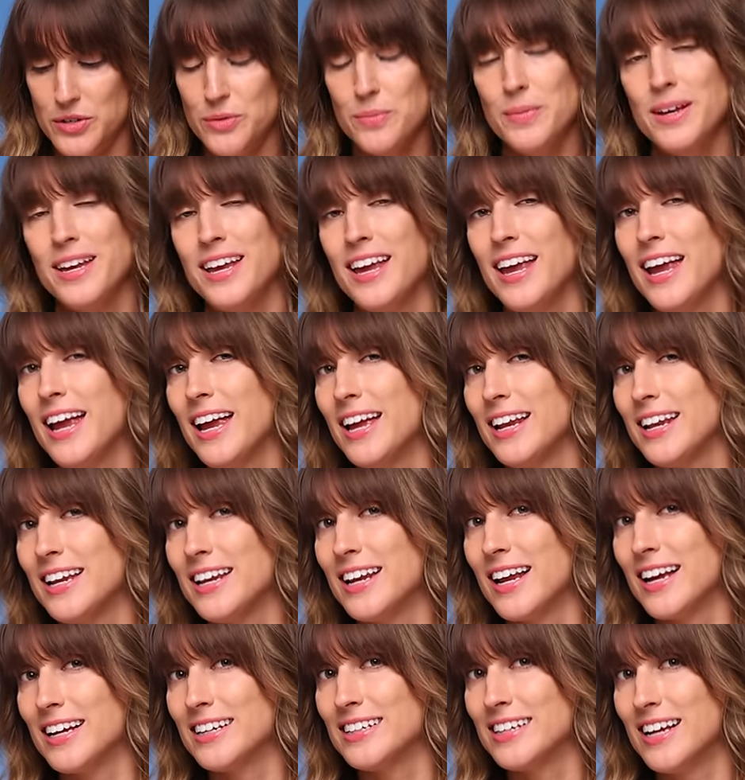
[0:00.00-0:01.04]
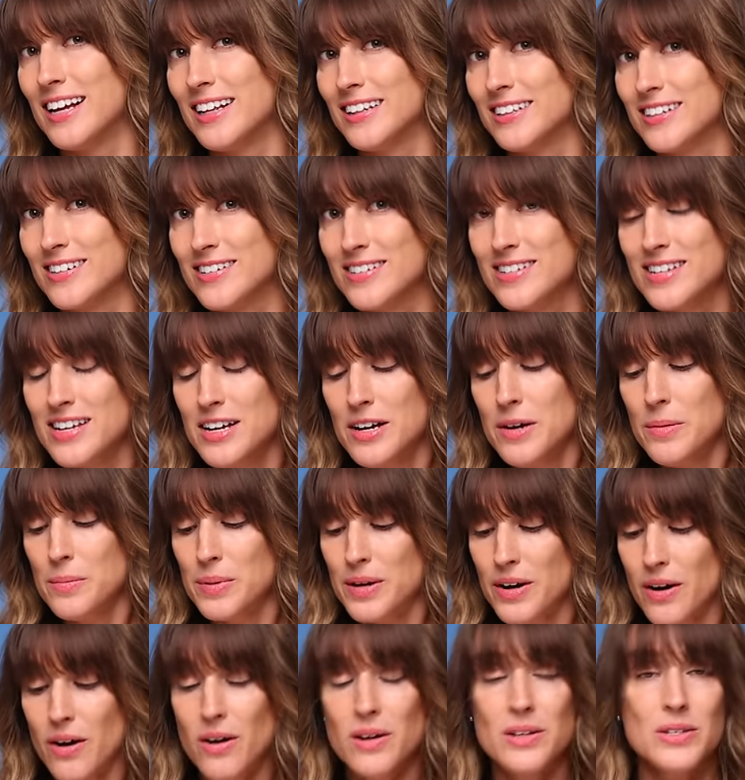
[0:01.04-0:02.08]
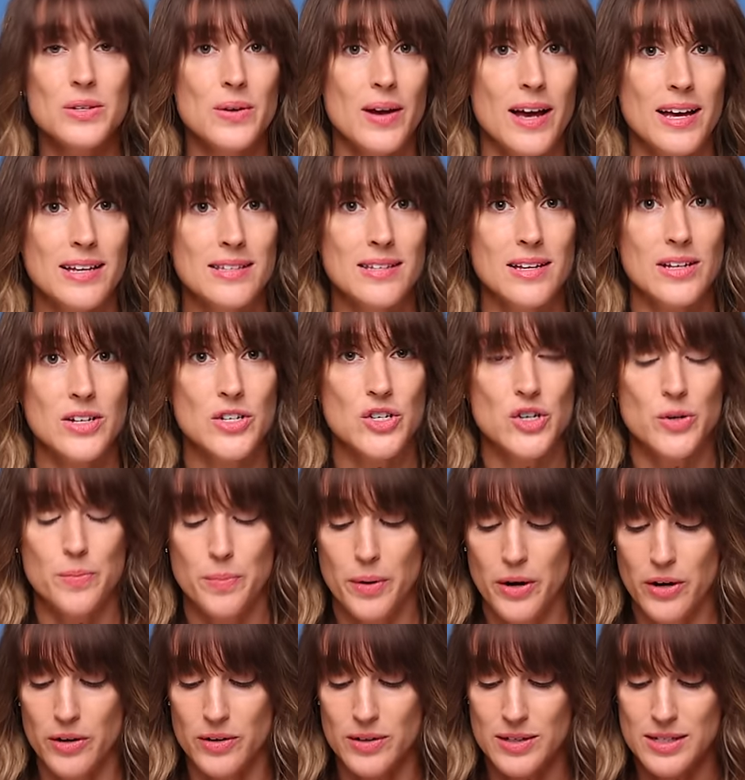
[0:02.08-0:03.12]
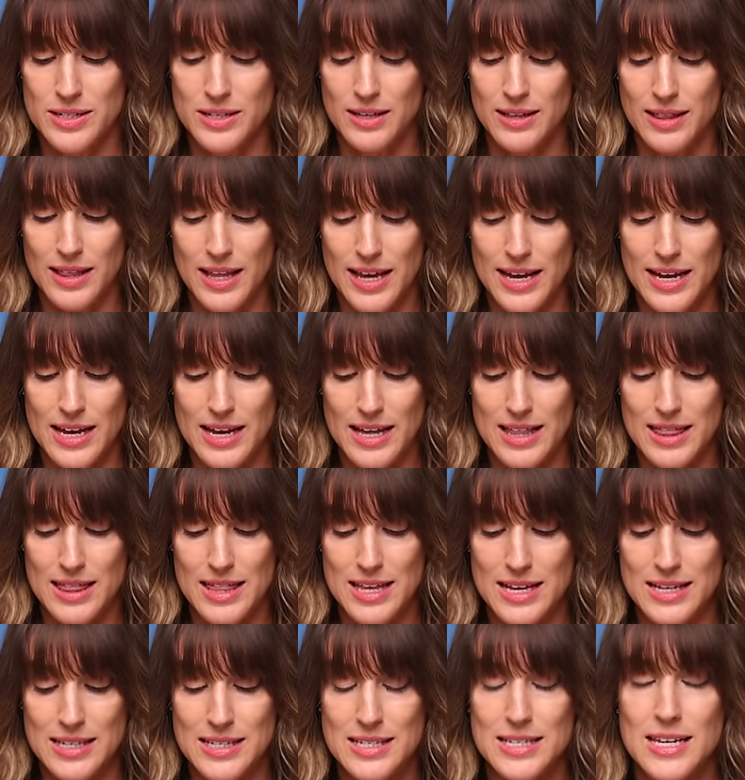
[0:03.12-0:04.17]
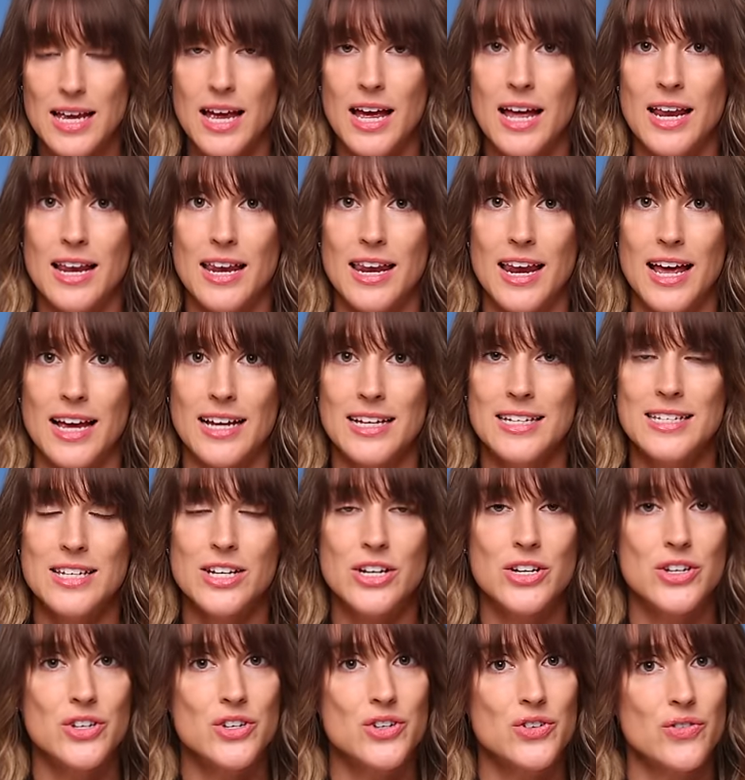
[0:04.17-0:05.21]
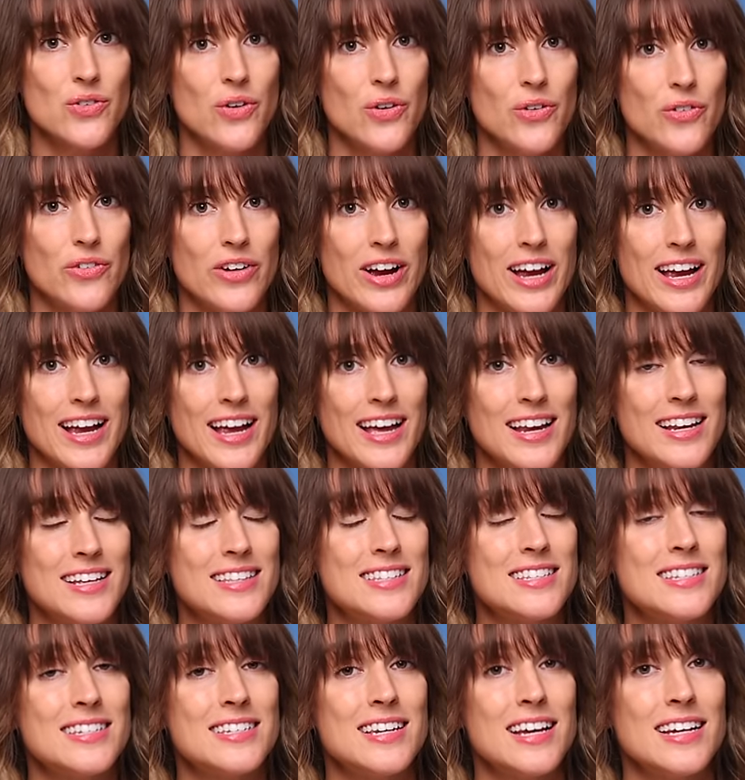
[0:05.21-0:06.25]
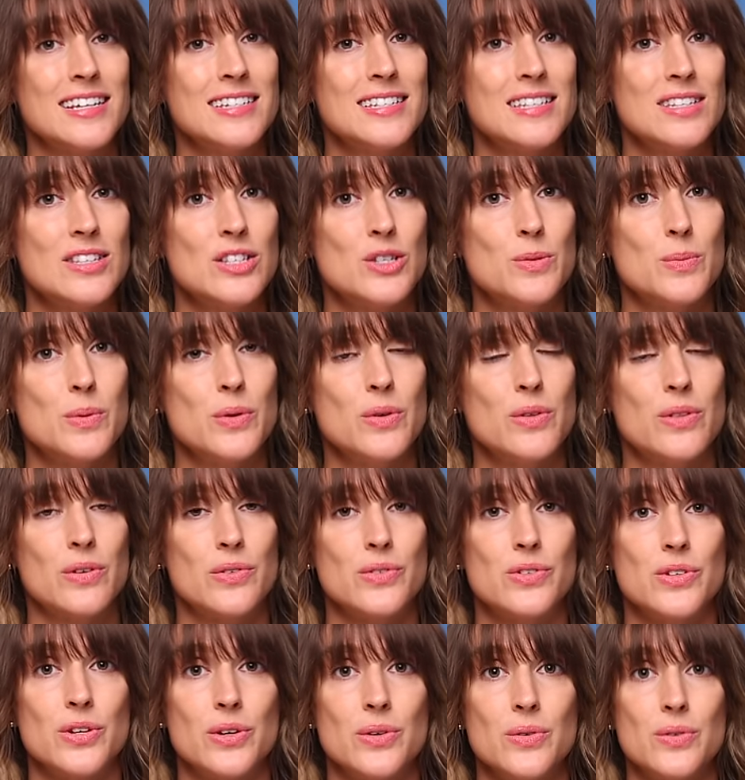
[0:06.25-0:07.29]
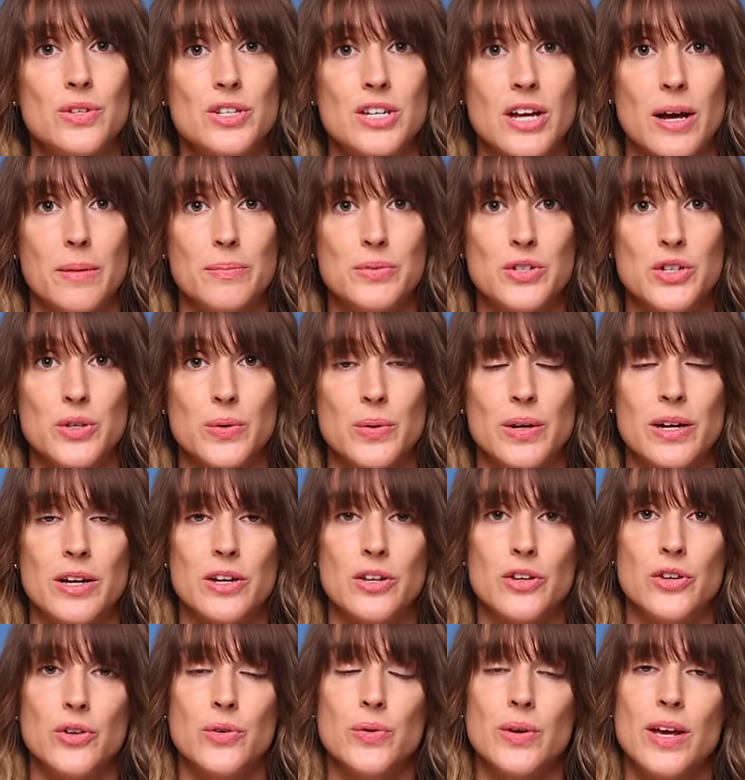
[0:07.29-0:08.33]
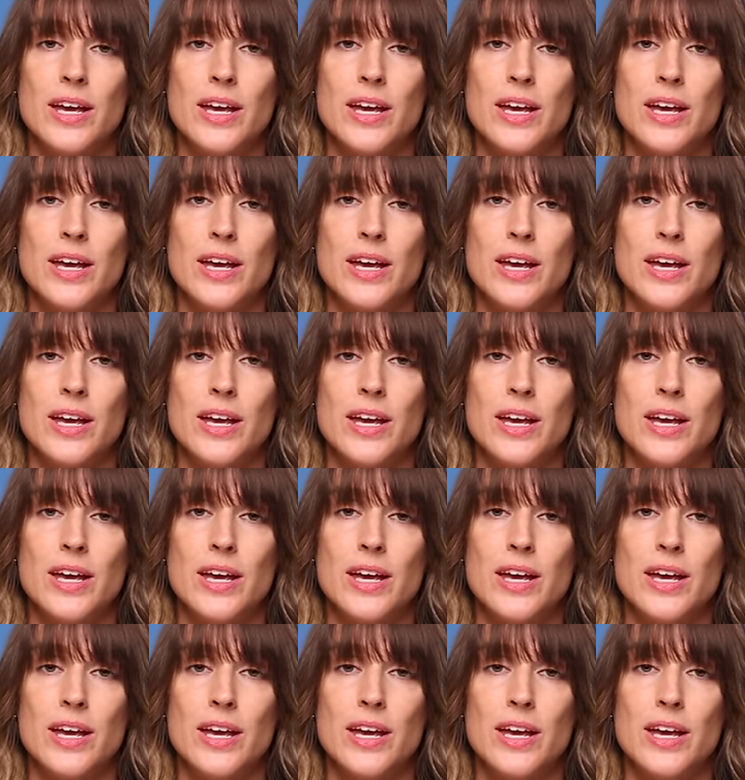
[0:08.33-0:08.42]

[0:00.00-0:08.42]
to be $89, but it also has extra perks like this nice control ring, and it's nice and smooth. There's no stops to it, and you